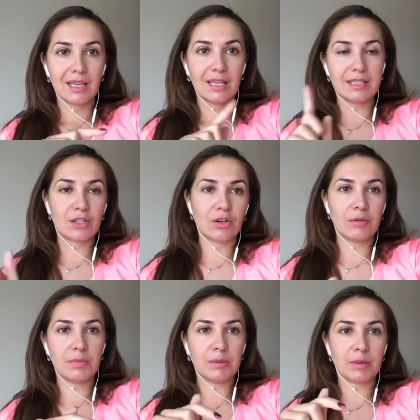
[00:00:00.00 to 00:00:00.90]
It's going to
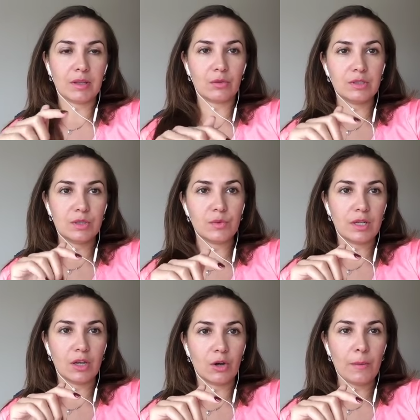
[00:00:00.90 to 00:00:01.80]
be below this
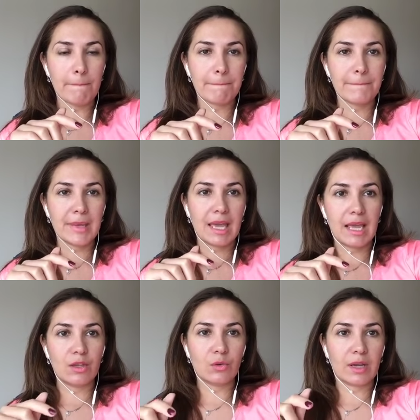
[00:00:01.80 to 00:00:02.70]
video.
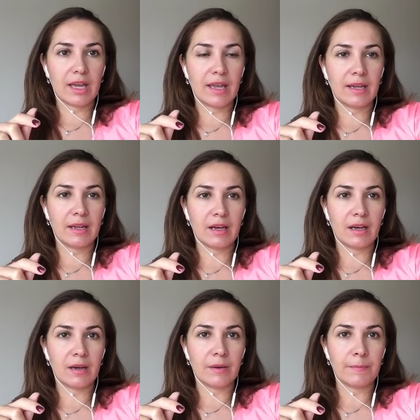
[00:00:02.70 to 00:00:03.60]
And you can
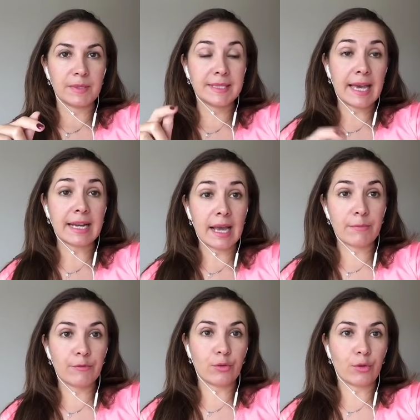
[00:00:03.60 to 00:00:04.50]
sign
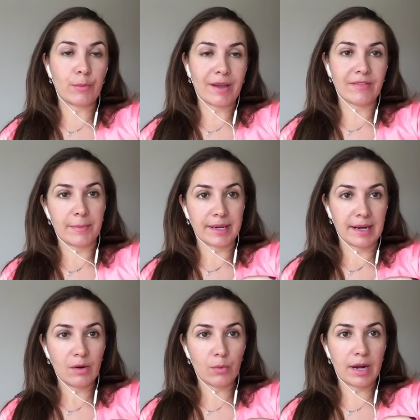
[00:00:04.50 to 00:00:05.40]
up for my
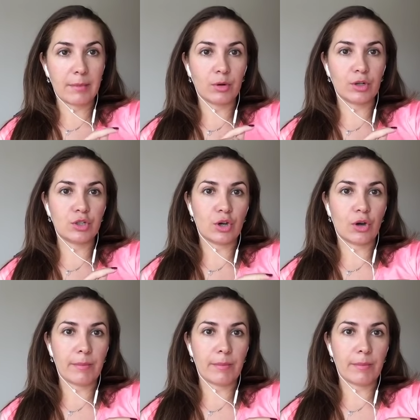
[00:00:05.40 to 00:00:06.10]
webinar where I'm going to talk